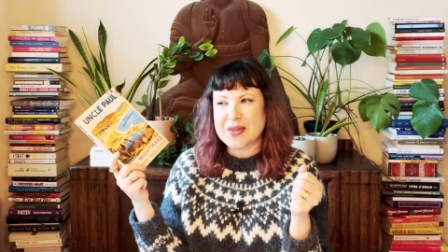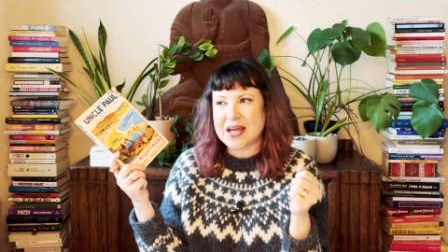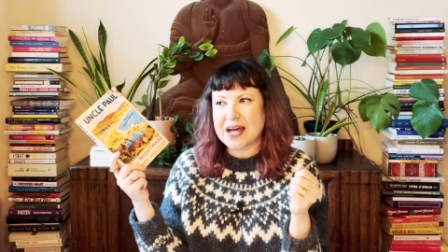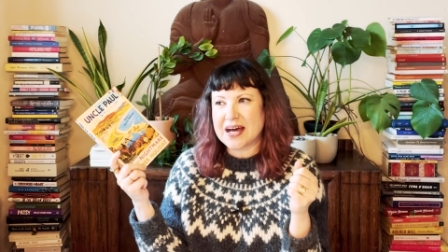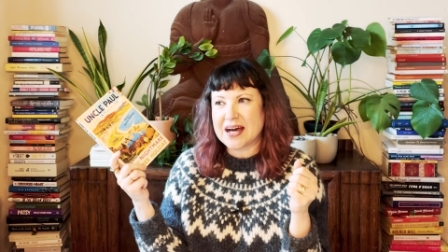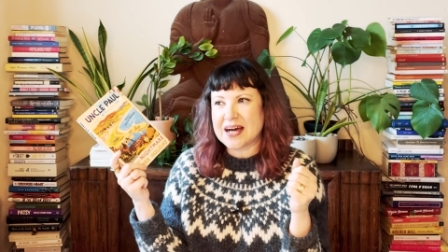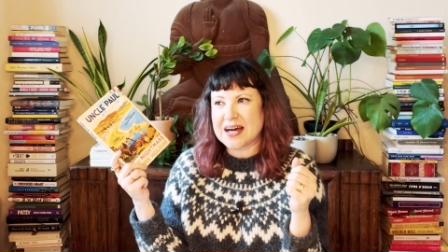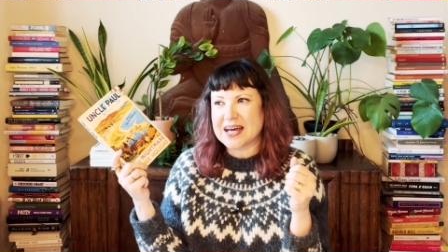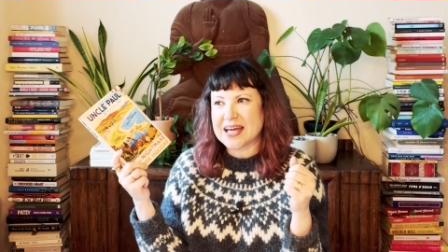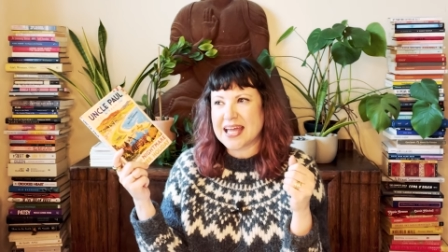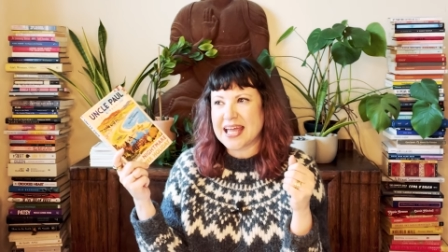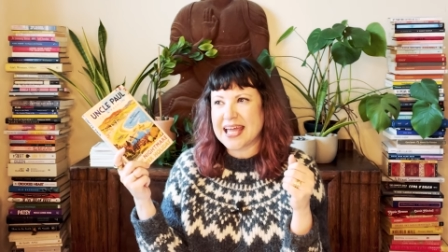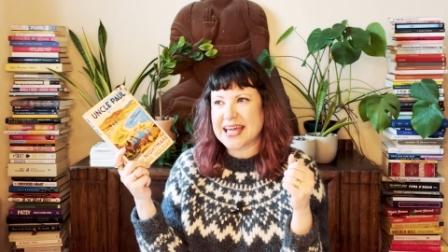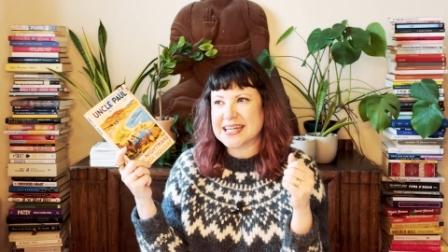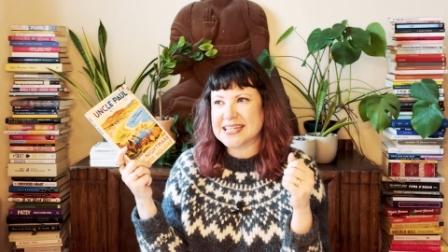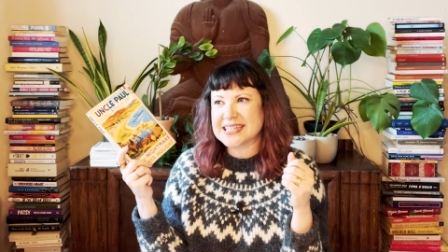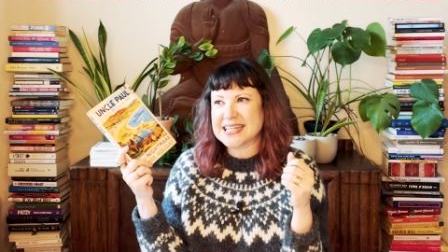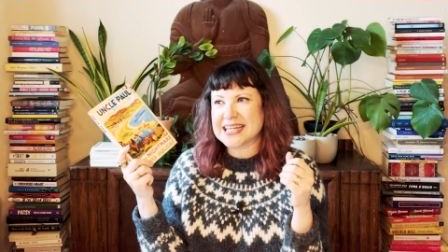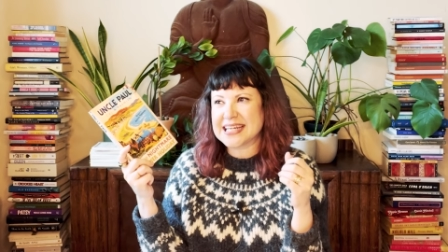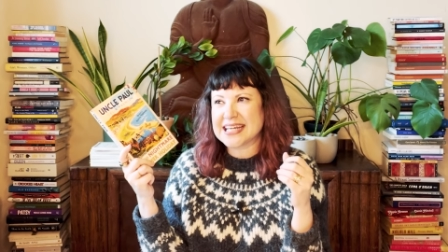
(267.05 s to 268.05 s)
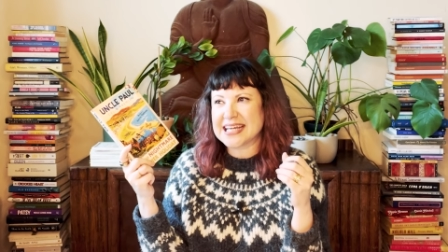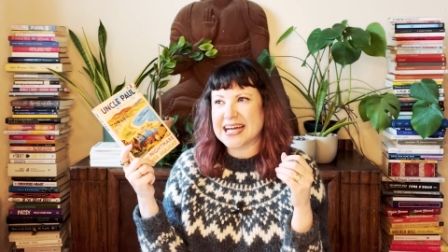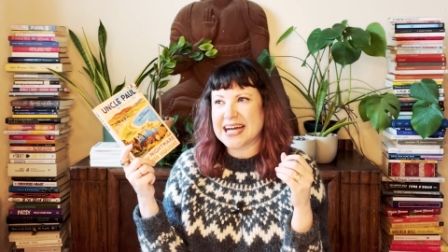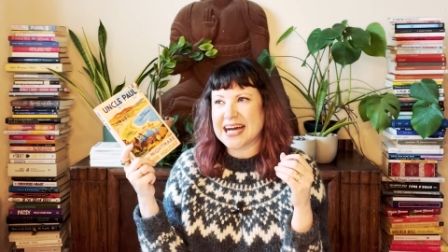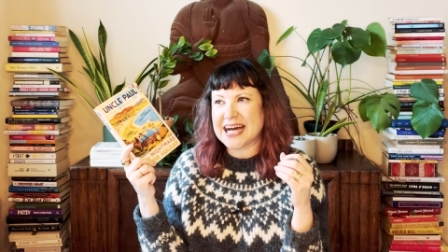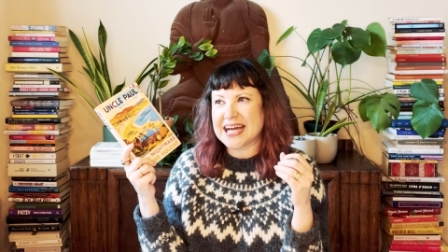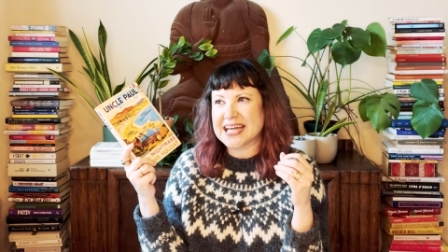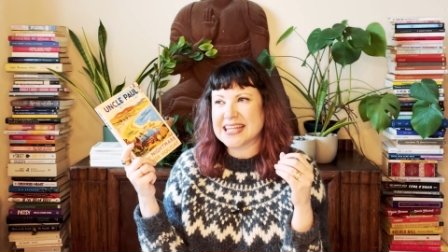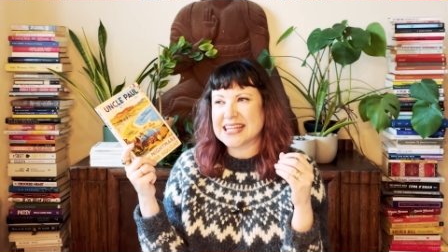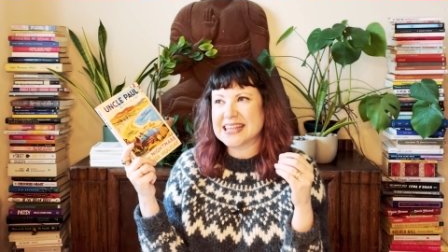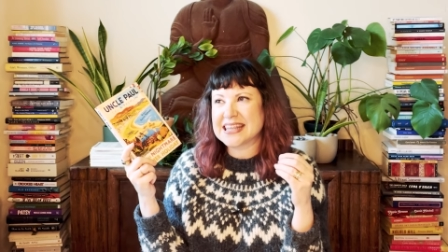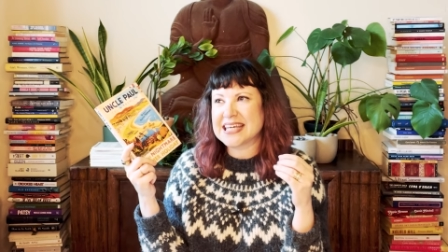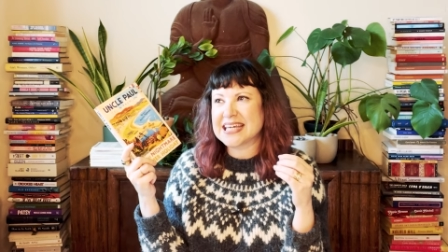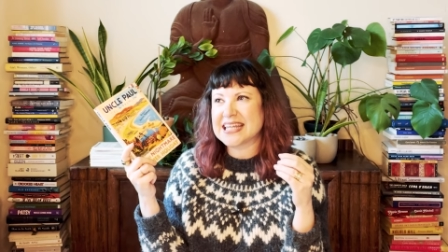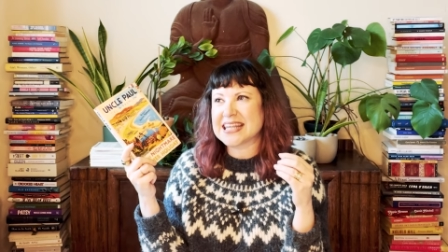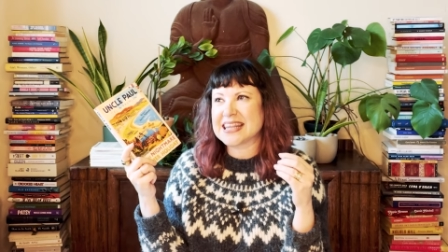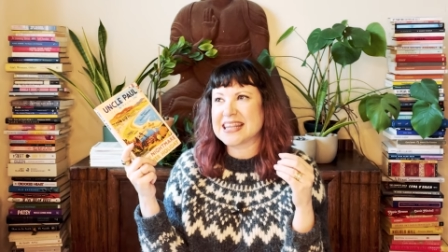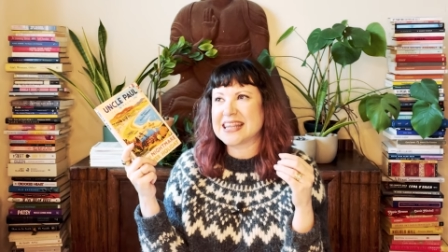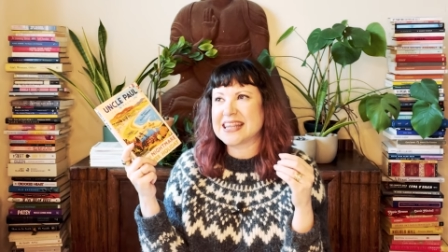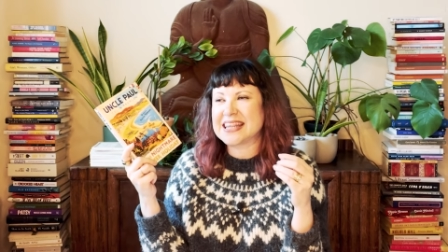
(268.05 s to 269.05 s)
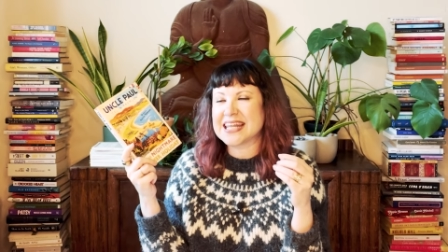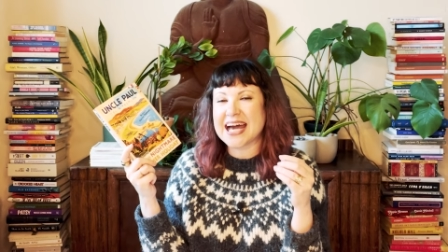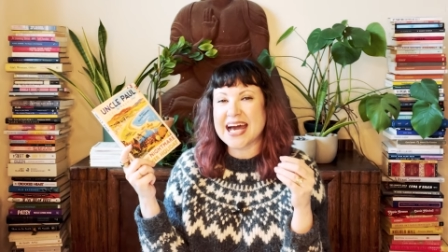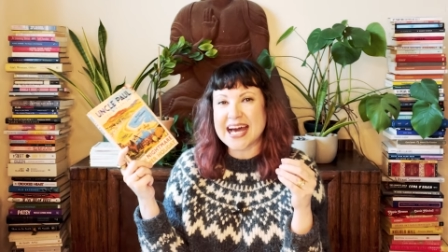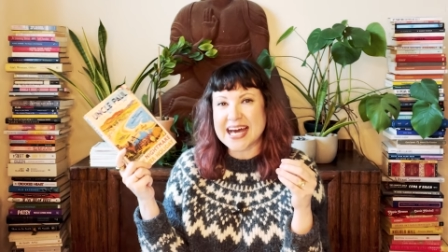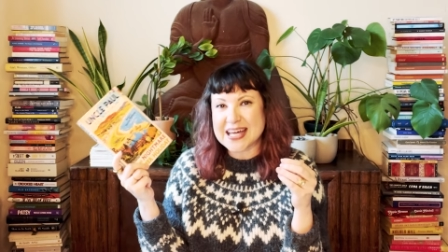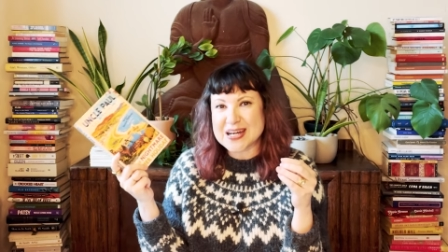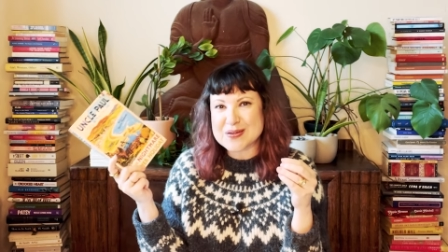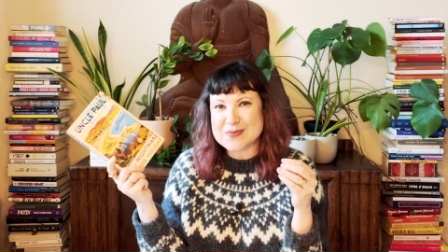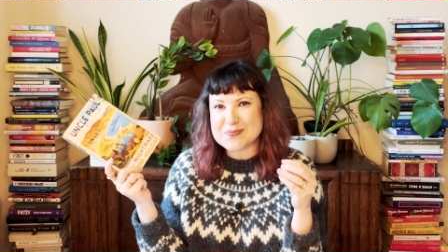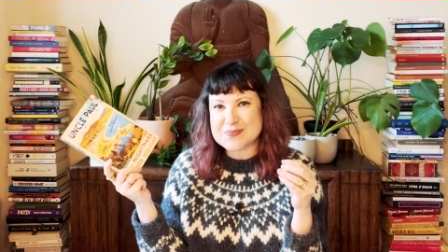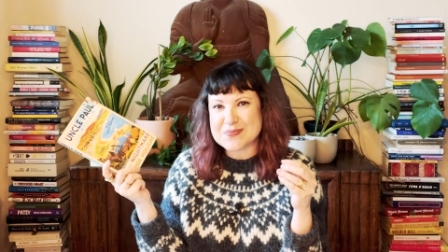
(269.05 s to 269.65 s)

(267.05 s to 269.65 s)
Uh, and I think that